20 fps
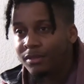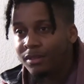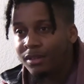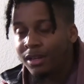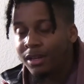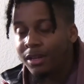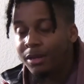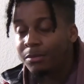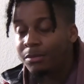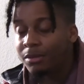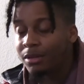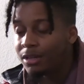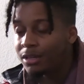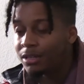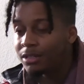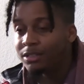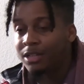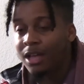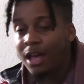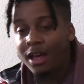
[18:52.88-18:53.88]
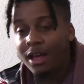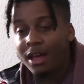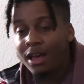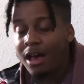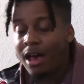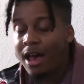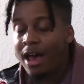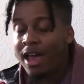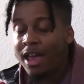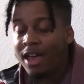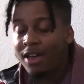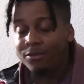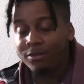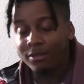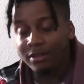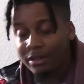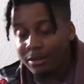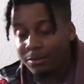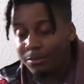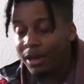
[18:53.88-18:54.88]
Yeah, because I I
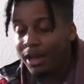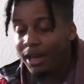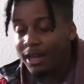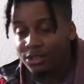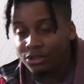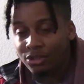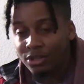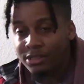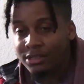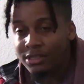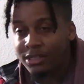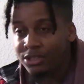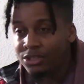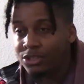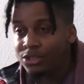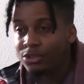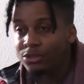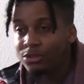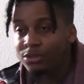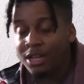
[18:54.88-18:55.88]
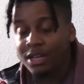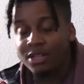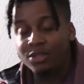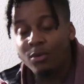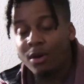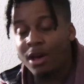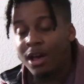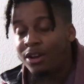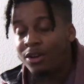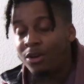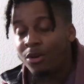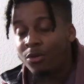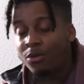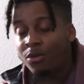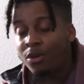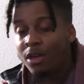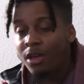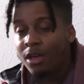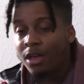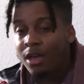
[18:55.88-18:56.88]
have really bad trust issues. That's why I
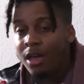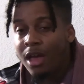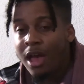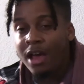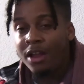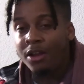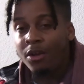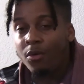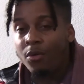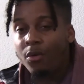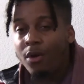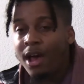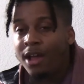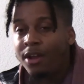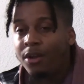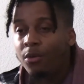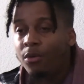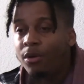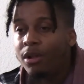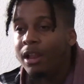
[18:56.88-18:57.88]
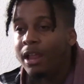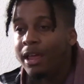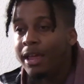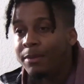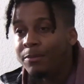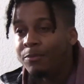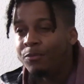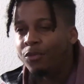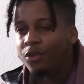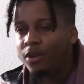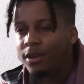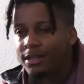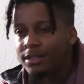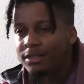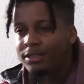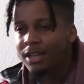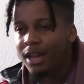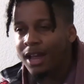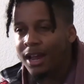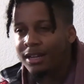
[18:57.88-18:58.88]
don't I don't I don't claim
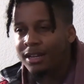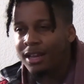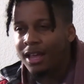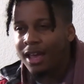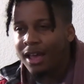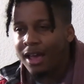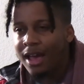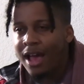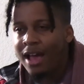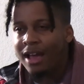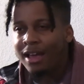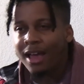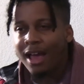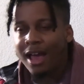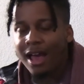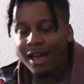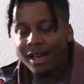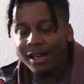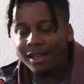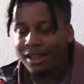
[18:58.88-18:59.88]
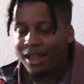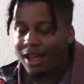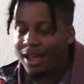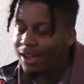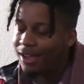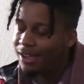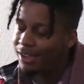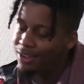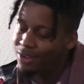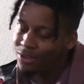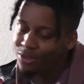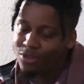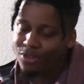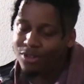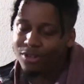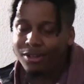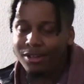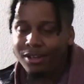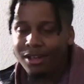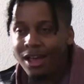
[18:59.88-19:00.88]
friends like that. I got like you
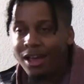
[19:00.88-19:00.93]
know I, mean?